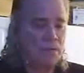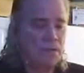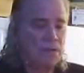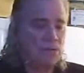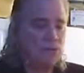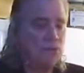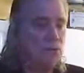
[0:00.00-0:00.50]

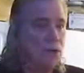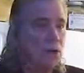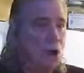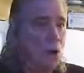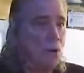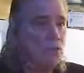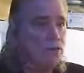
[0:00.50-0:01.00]
because
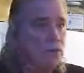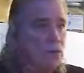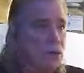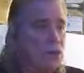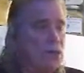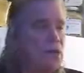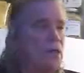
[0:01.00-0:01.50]
we're
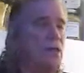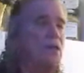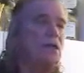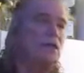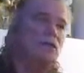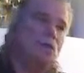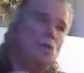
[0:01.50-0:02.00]
overlooking
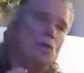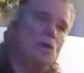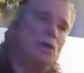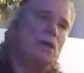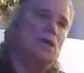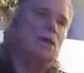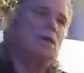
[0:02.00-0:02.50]
the
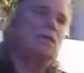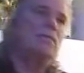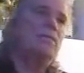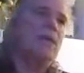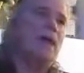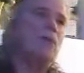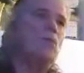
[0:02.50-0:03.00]
work
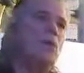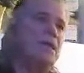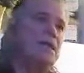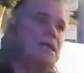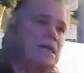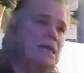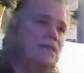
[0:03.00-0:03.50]
that we
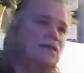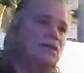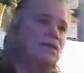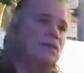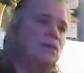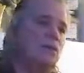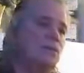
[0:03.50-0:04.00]
need to
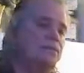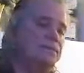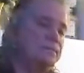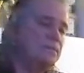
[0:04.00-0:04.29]
do.